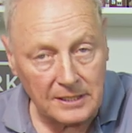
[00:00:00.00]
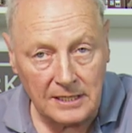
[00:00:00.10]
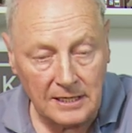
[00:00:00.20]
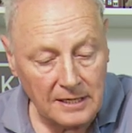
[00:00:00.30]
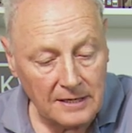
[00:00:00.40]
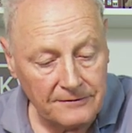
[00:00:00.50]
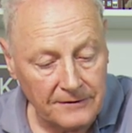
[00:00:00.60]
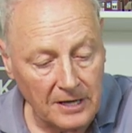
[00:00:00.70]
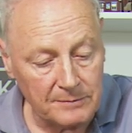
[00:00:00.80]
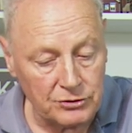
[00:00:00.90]
the
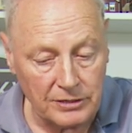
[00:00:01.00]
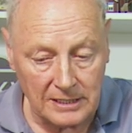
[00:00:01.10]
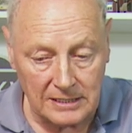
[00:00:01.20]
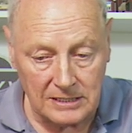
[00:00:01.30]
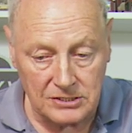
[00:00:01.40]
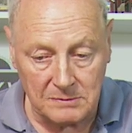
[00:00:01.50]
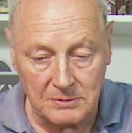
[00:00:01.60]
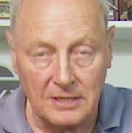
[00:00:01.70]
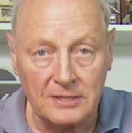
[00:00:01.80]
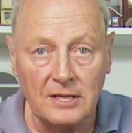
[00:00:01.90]
farm track needs to
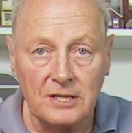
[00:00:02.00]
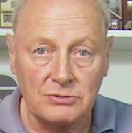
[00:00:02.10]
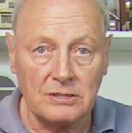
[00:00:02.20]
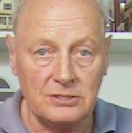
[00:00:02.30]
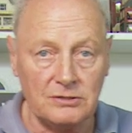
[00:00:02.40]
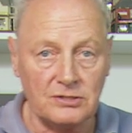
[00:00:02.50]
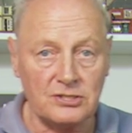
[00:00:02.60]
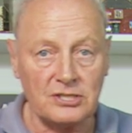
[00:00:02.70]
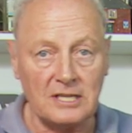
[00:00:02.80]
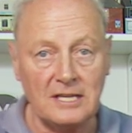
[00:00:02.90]
be done. So as you can
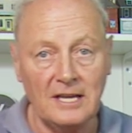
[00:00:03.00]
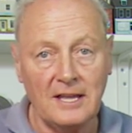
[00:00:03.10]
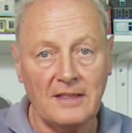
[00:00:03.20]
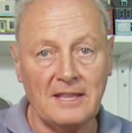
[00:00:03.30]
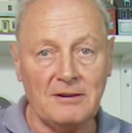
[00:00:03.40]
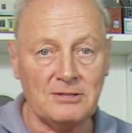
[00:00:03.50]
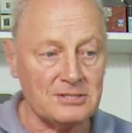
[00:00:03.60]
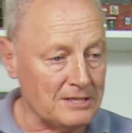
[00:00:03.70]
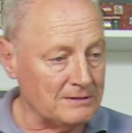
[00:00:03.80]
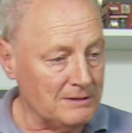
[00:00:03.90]
see, there
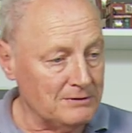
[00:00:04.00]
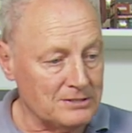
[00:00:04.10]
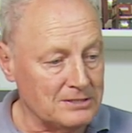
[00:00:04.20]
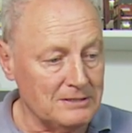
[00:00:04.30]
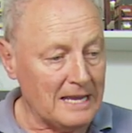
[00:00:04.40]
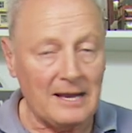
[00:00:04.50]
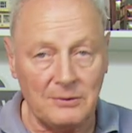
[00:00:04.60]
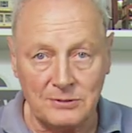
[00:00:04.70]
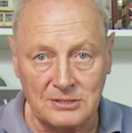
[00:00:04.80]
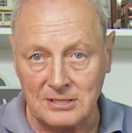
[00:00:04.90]
is, there is
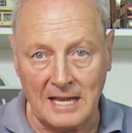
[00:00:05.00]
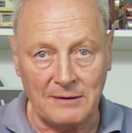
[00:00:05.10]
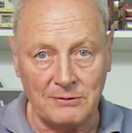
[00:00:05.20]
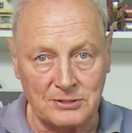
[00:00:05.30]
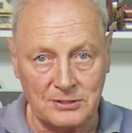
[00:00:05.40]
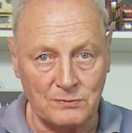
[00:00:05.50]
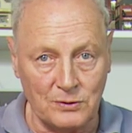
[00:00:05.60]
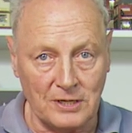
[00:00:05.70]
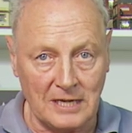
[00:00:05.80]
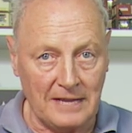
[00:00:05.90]
hours and hours of
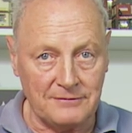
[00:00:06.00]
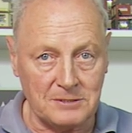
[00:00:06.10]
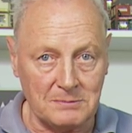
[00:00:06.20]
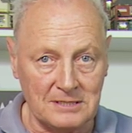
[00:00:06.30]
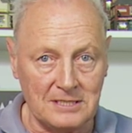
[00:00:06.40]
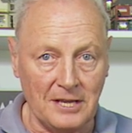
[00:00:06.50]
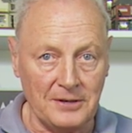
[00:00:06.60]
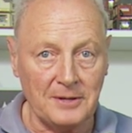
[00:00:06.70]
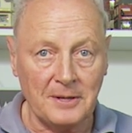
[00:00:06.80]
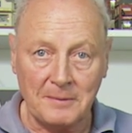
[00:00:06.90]
work left to be
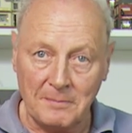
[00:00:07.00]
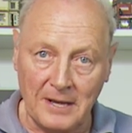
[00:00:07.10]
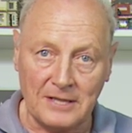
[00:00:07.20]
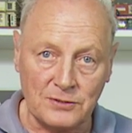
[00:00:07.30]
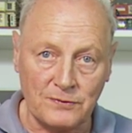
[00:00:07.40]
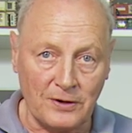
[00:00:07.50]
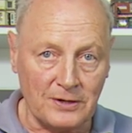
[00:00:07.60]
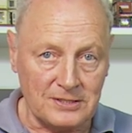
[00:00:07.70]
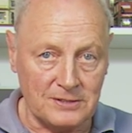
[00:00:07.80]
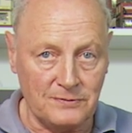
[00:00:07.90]
done. But as
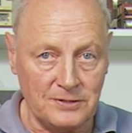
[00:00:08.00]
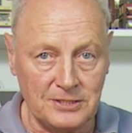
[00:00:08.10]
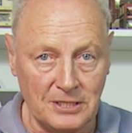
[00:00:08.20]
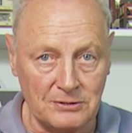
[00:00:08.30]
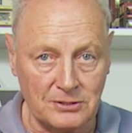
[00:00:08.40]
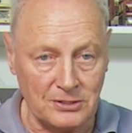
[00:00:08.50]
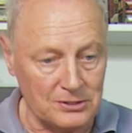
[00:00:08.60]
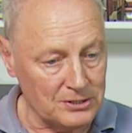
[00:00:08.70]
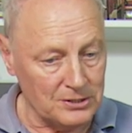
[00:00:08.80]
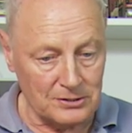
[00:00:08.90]
far as the video is
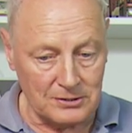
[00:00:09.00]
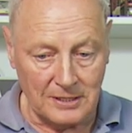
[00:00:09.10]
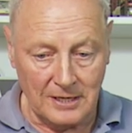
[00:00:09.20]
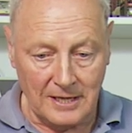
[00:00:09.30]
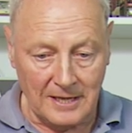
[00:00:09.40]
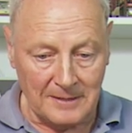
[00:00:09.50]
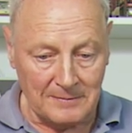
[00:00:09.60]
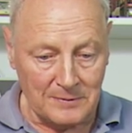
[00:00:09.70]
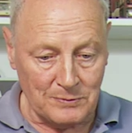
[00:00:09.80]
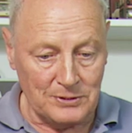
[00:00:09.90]
concerned
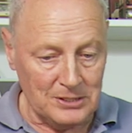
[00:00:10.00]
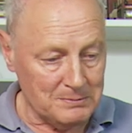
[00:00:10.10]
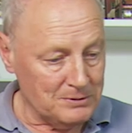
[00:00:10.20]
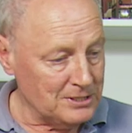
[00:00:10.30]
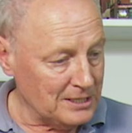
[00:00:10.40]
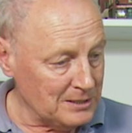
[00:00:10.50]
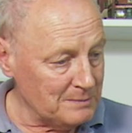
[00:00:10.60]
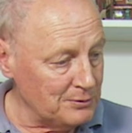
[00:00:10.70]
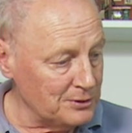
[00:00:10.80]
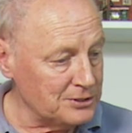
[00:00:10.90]
um, with this particular
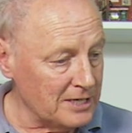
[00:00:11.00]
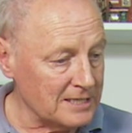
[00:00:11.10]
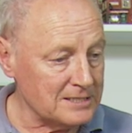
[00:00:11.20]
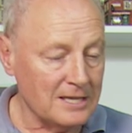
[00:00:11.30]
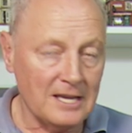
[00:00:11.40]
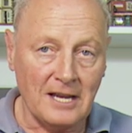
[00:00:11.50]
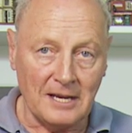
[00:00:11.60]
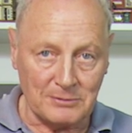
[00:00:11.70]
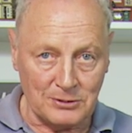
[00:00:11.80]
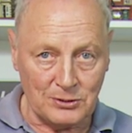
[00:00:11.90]
project,
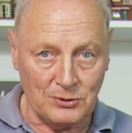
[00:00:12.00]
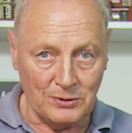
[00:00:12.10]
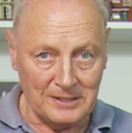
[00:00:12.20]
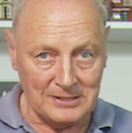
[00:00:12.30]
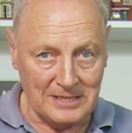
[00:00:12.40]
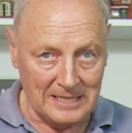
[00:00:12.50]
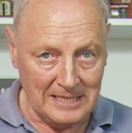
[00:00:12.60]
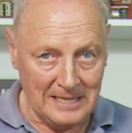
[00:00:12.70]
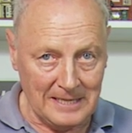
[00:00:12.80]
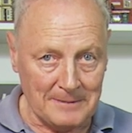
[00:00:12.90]
I'm going to call it a day
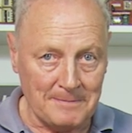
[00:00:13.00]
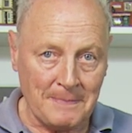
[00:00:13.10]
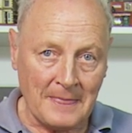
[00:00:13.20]
here.